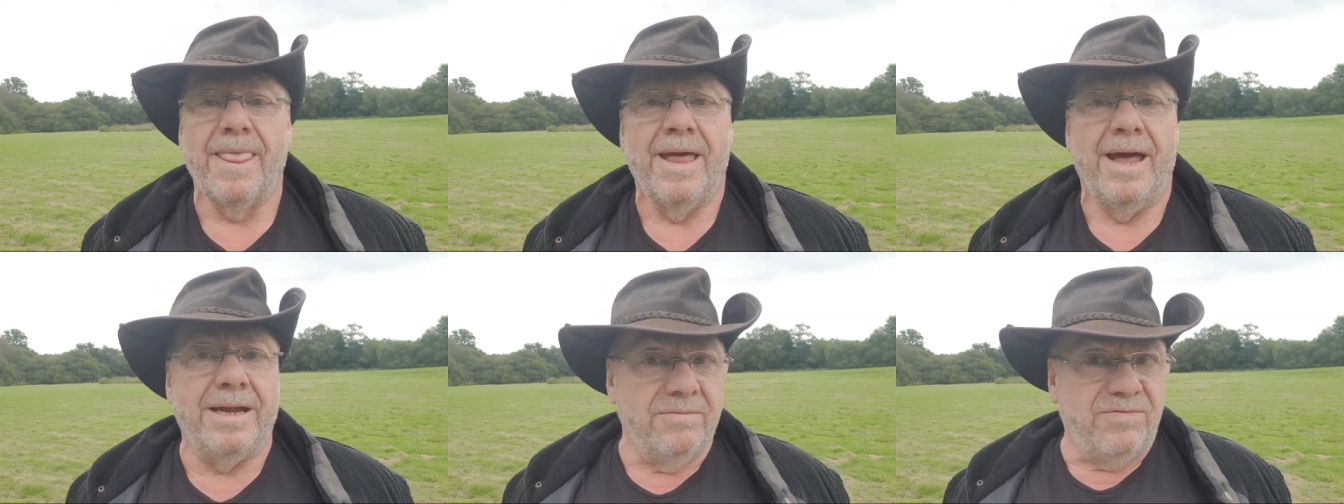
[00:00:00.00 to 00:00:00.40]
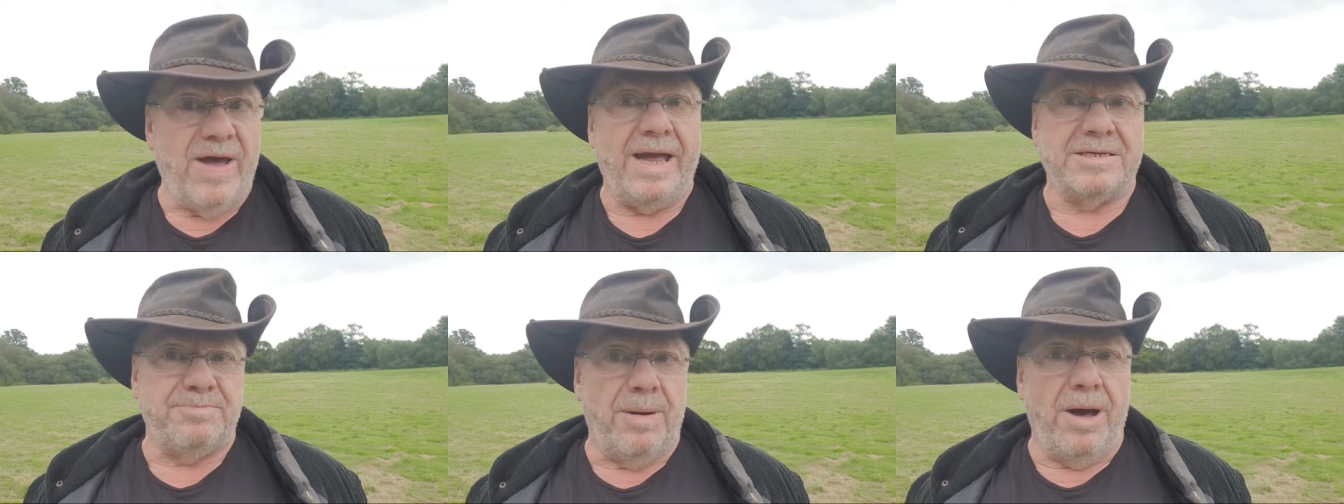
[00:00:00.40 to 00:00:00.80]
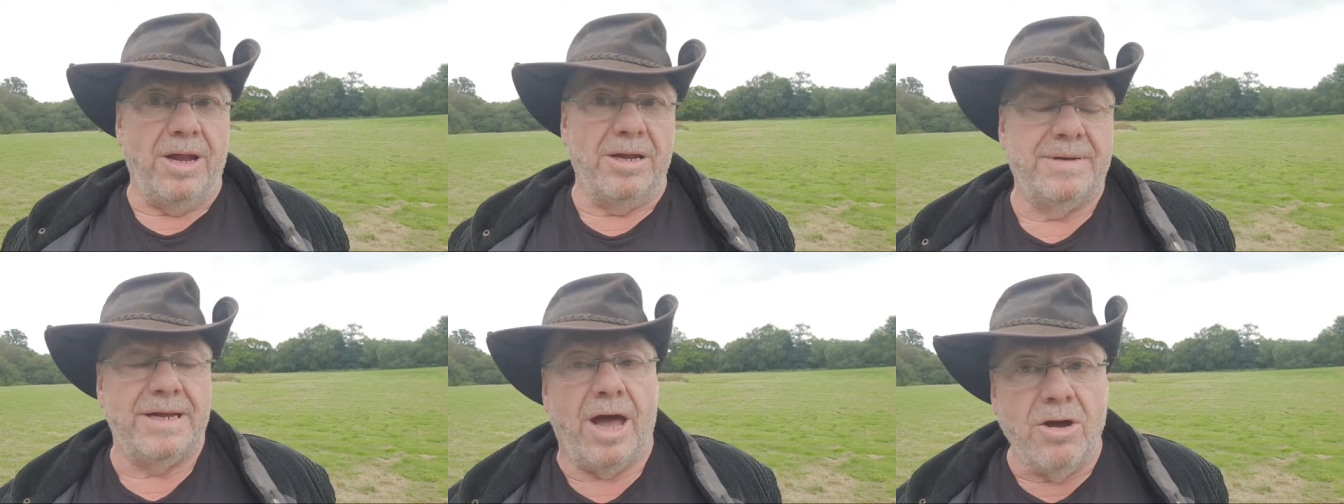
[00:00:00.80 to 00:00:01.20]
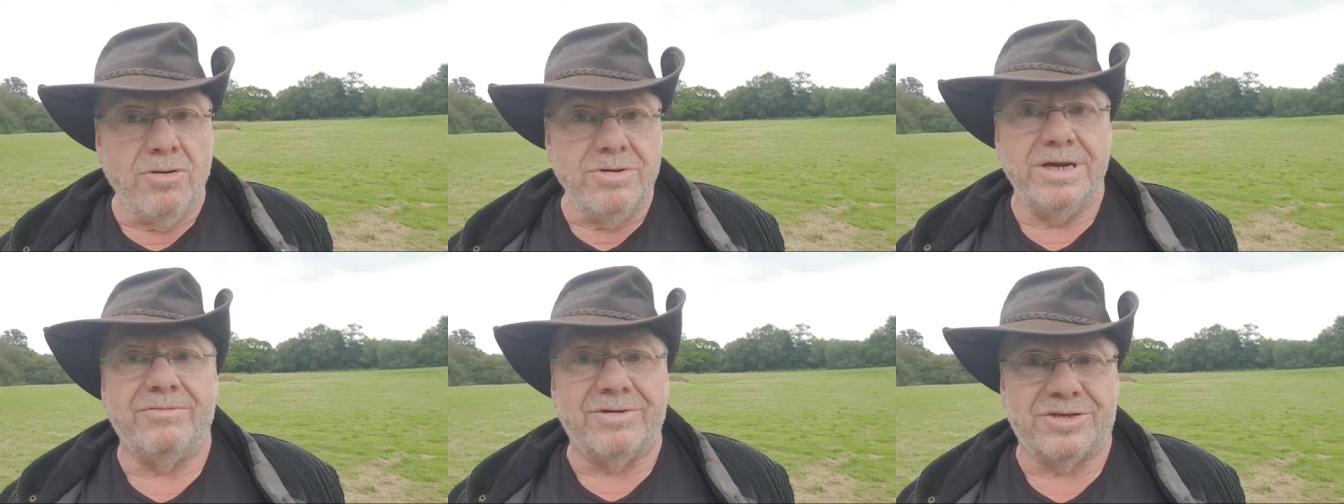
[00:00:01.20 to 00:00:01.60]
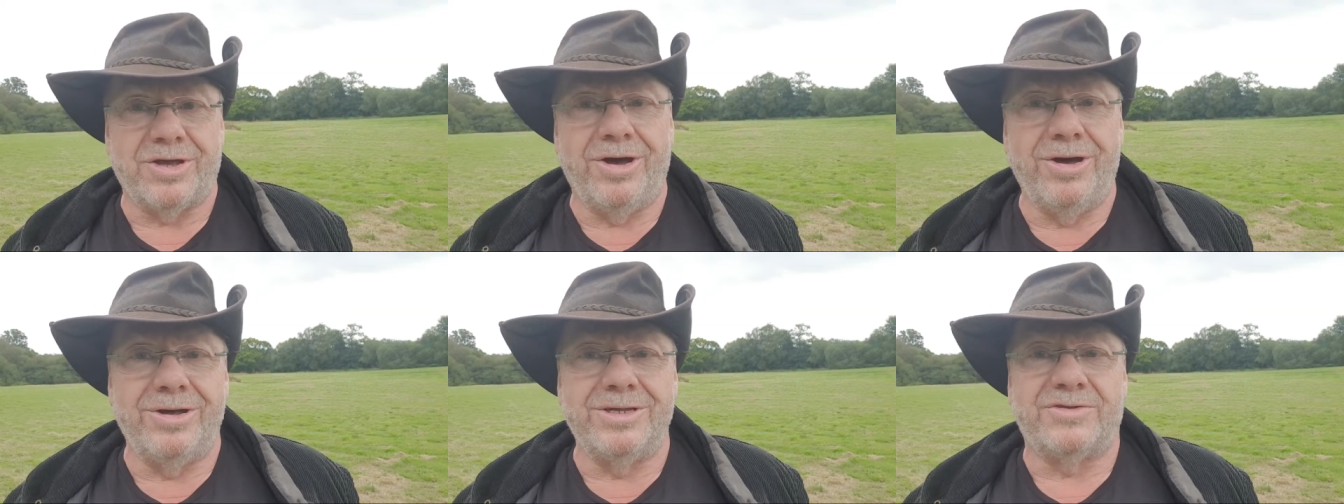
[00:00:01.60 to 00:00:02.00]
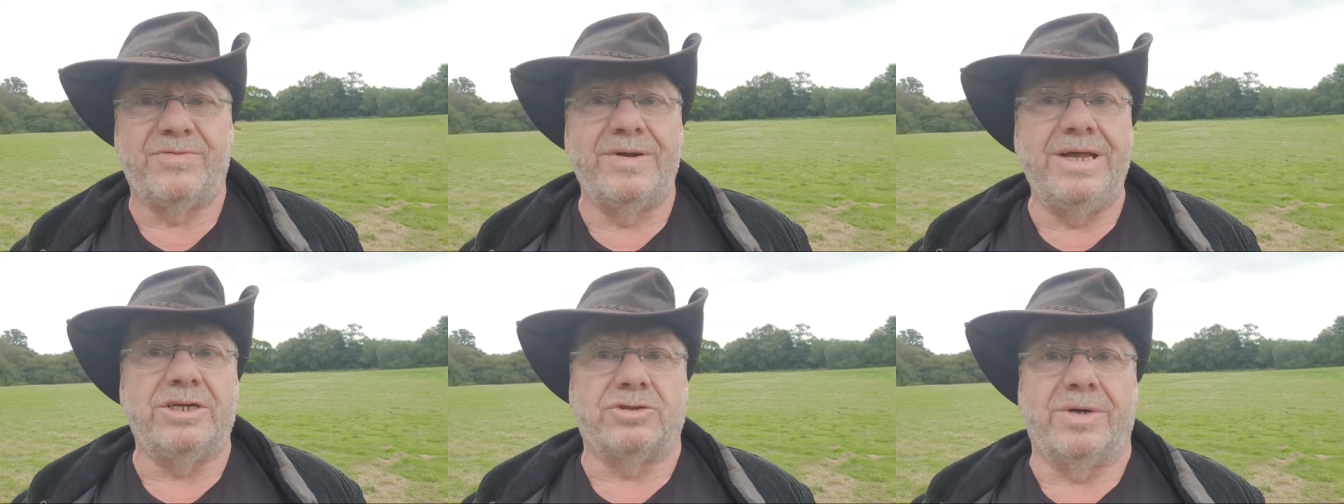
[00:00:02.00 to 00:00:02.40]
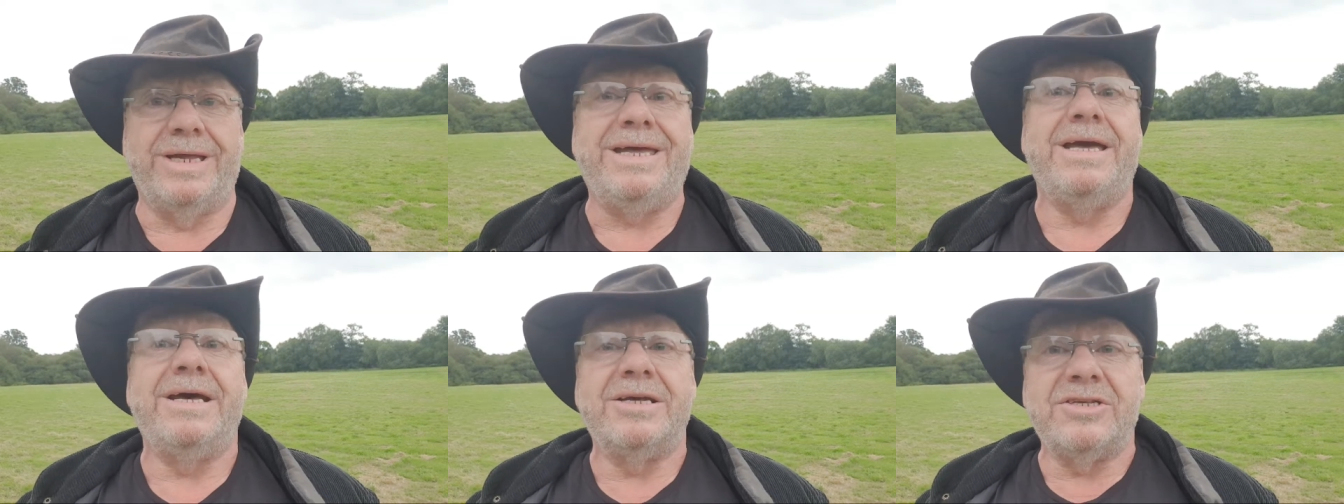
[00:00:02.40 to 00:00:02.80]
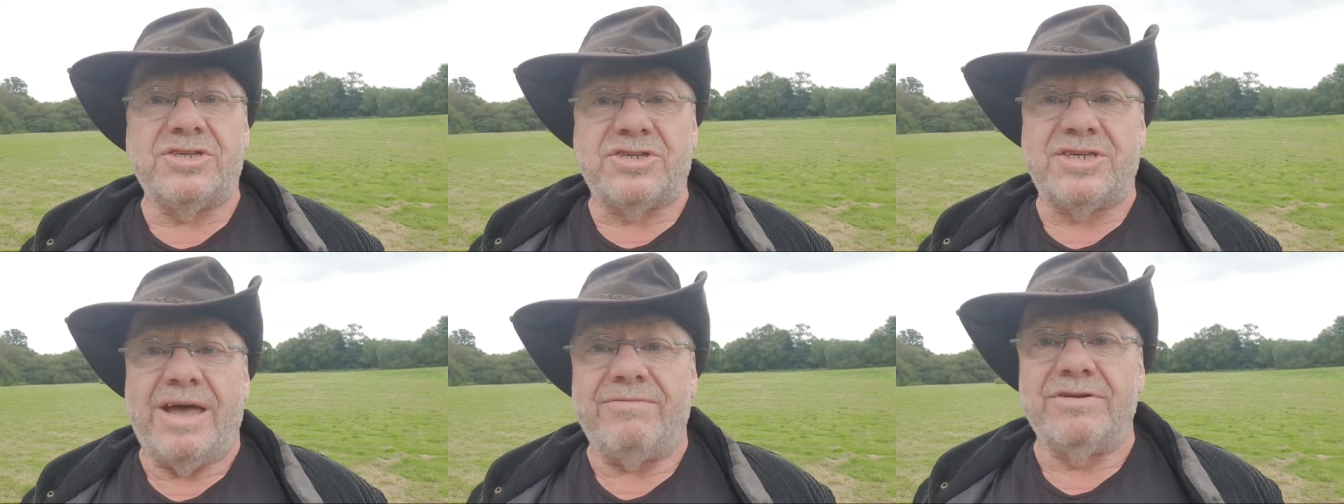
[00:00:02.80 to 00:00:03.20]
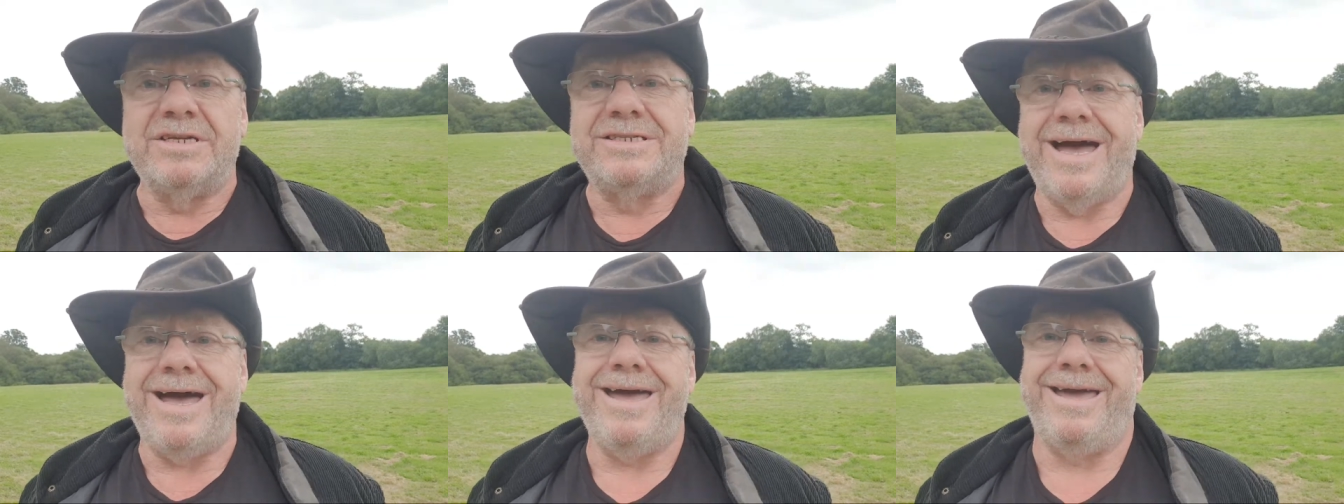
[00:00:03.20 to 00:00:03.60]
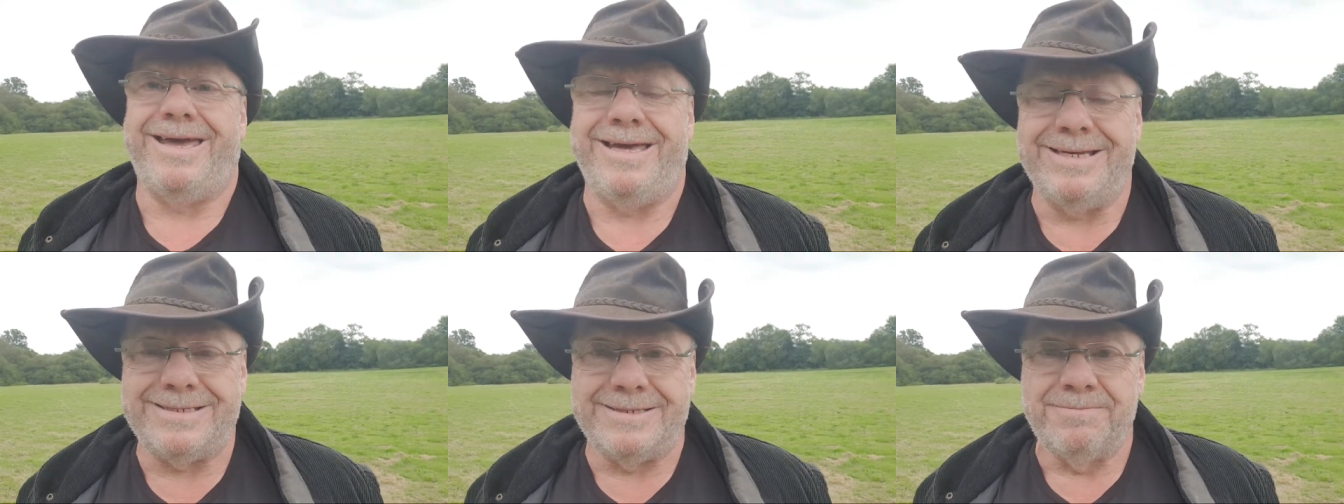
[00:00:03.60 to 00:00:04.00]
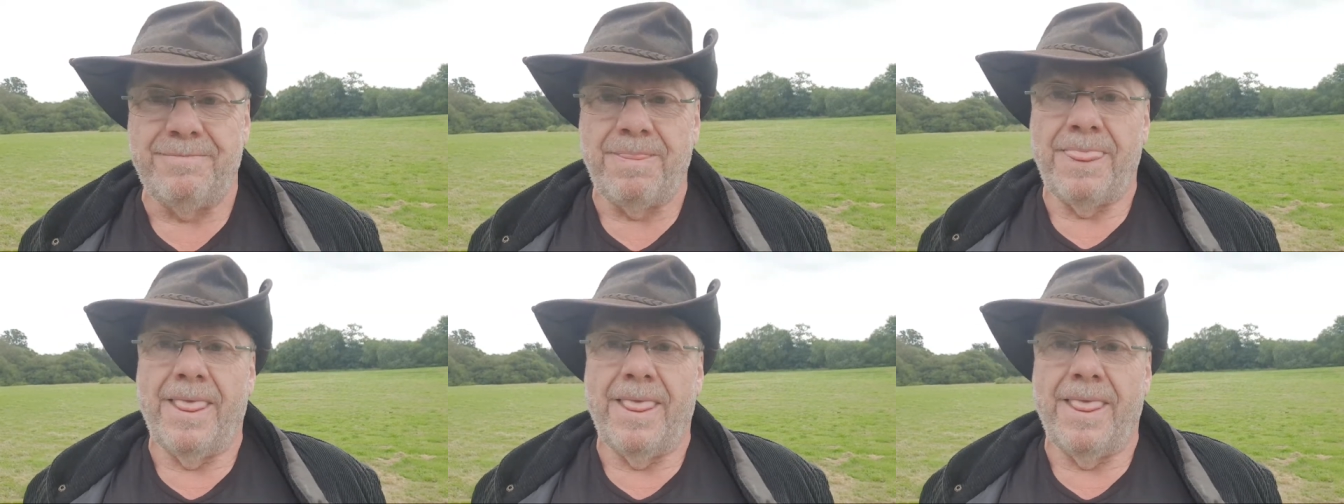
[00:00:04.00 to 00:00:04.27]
And in fact, Parliament only returns for literally 7 days